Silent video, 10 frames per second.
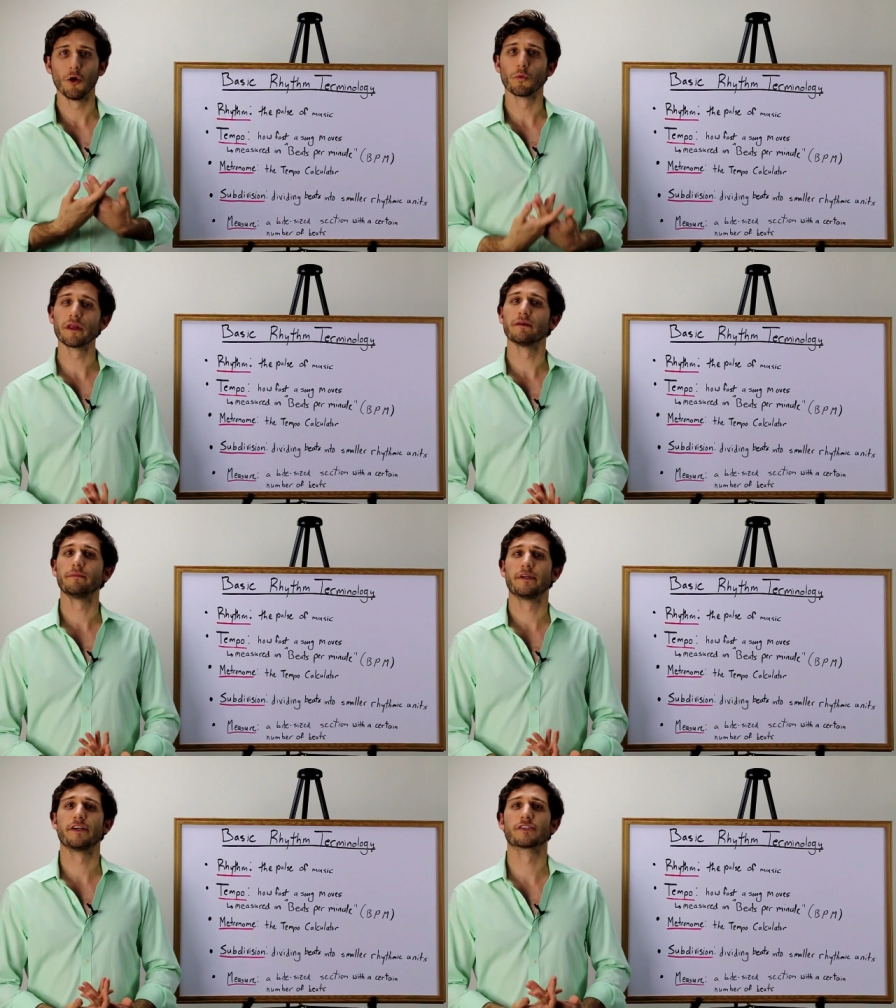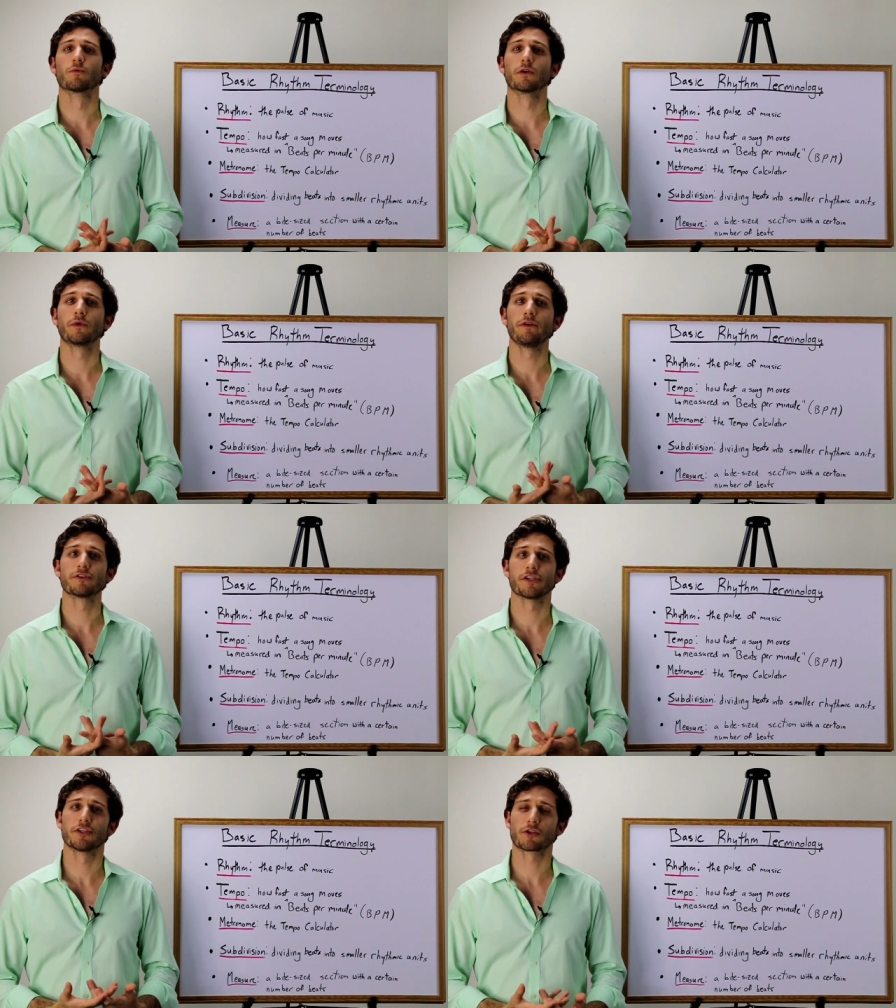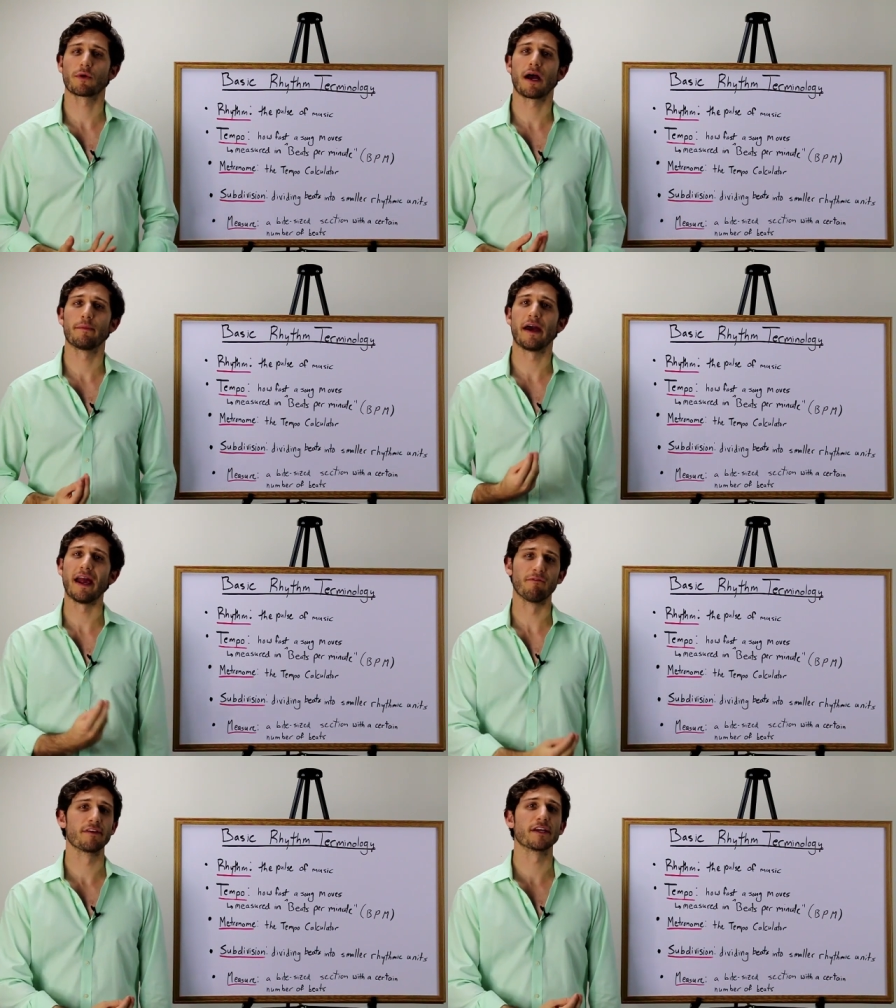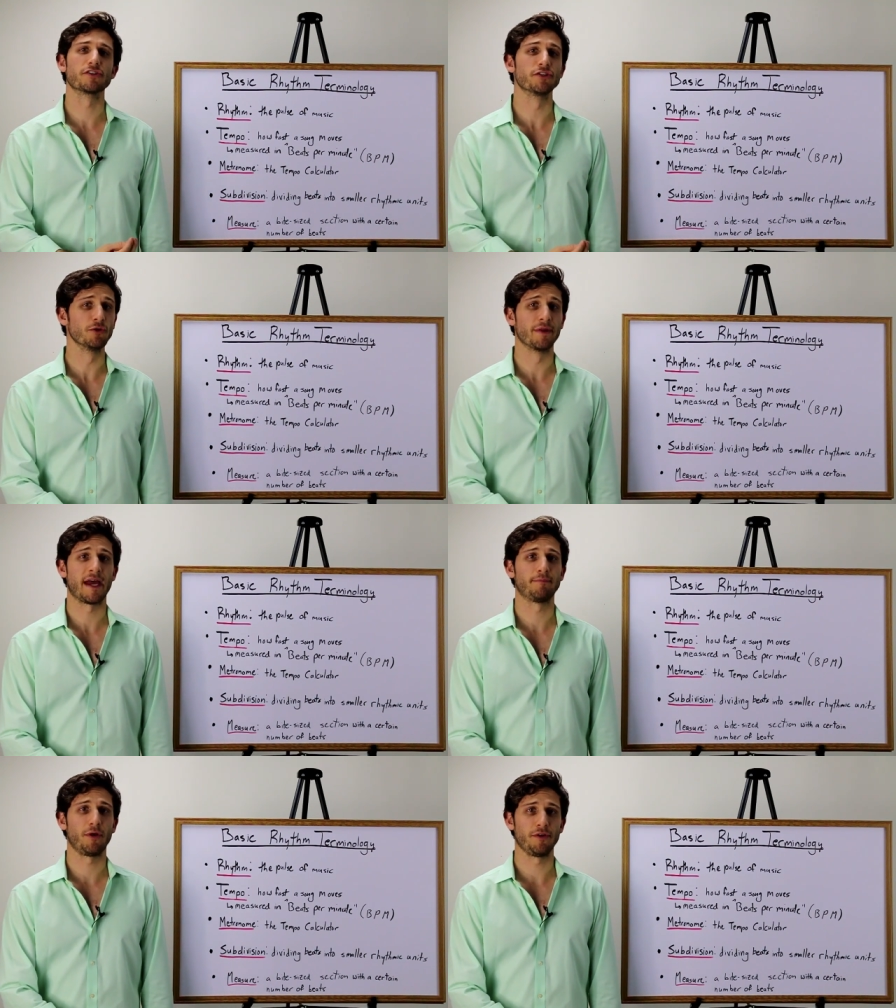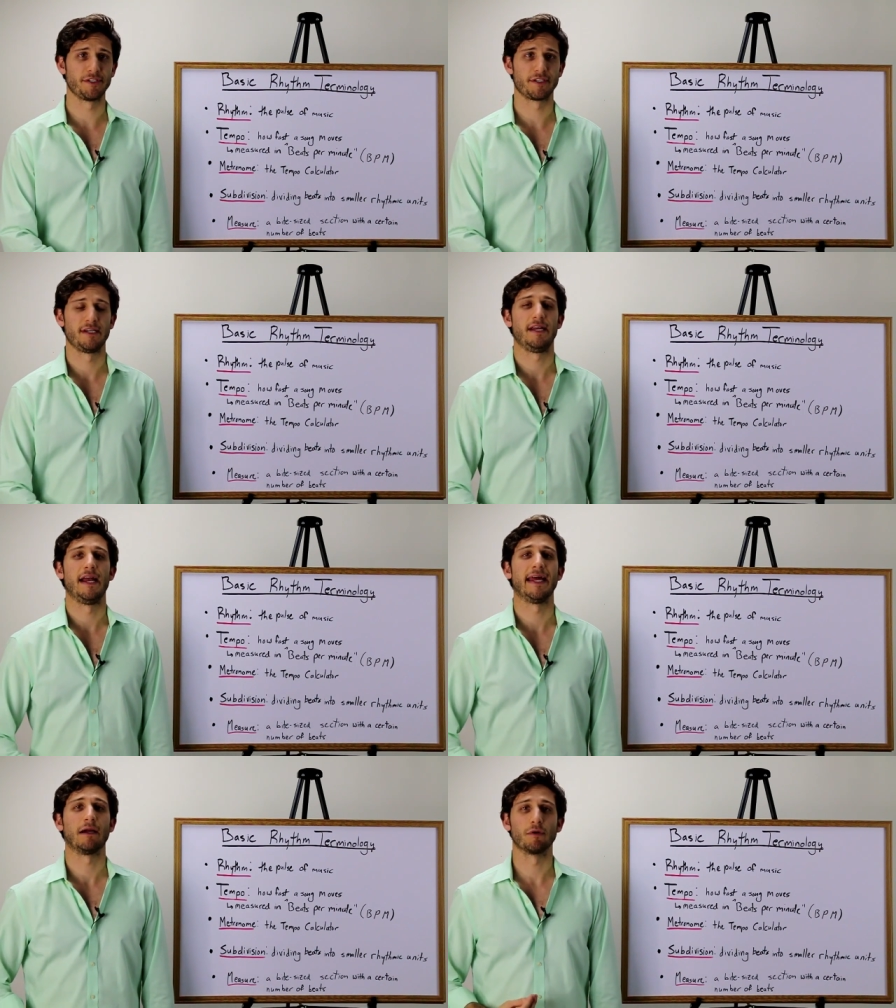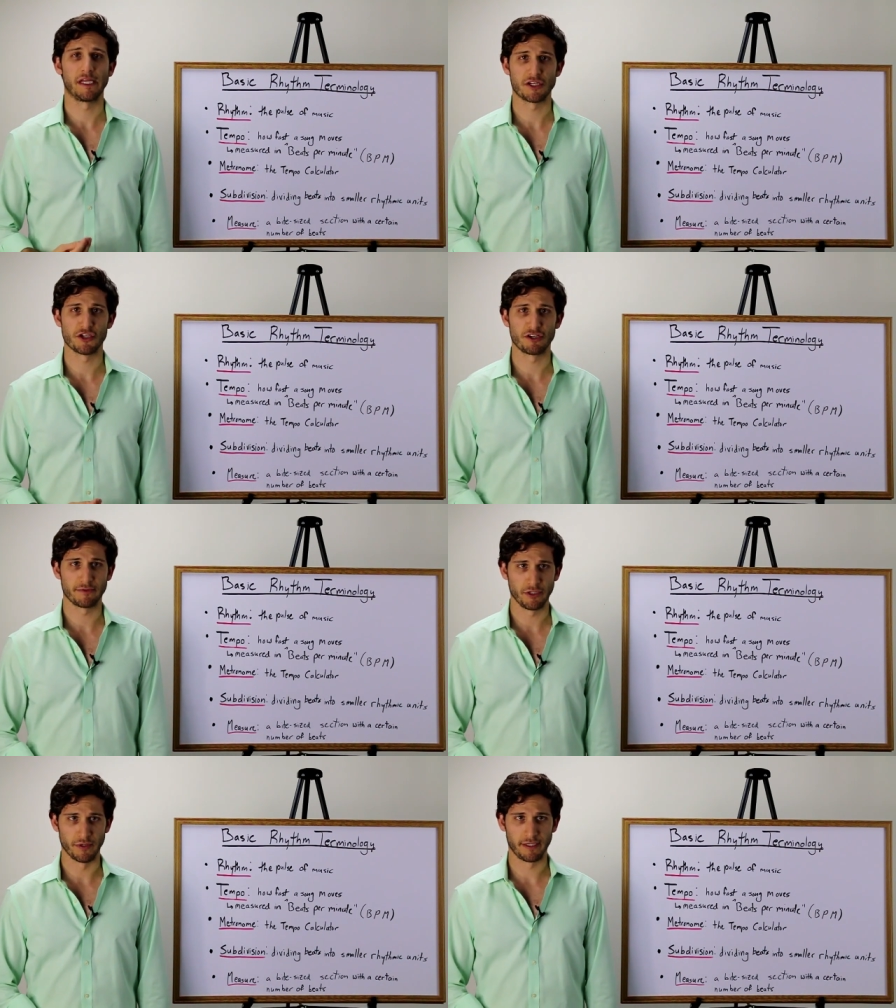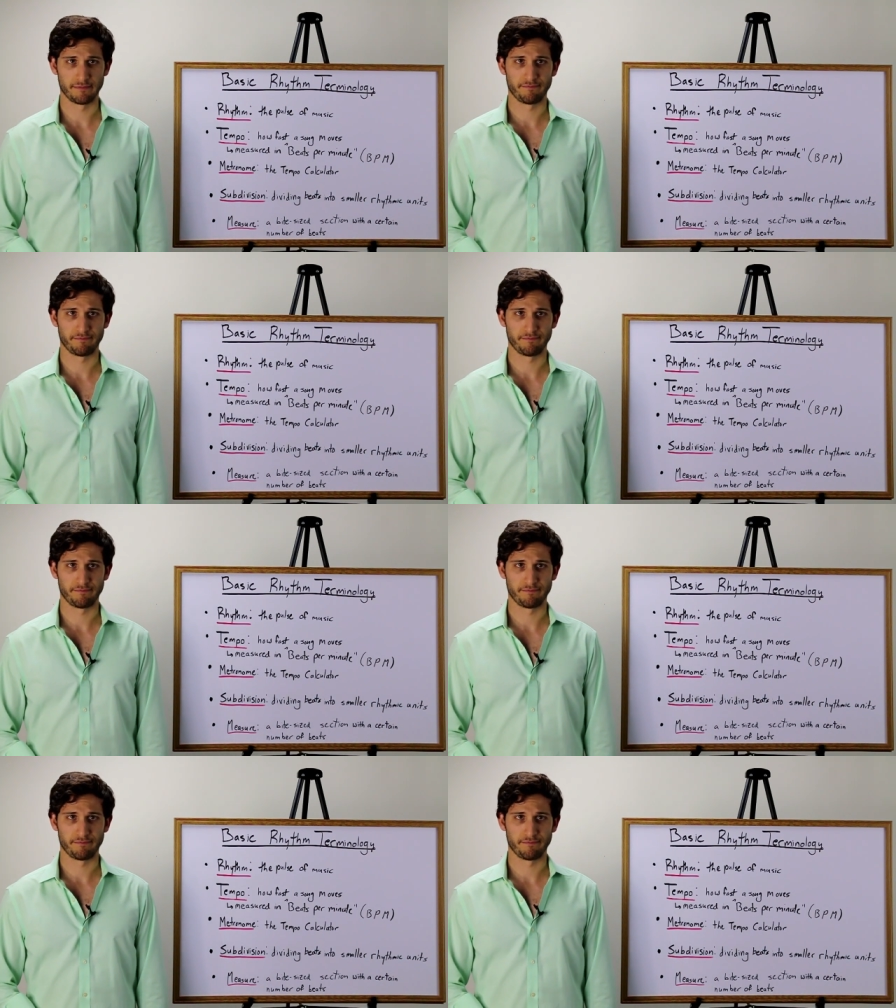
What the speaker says: Rhythm is the word we use to describe everything to do with that pulse and our relationship to it.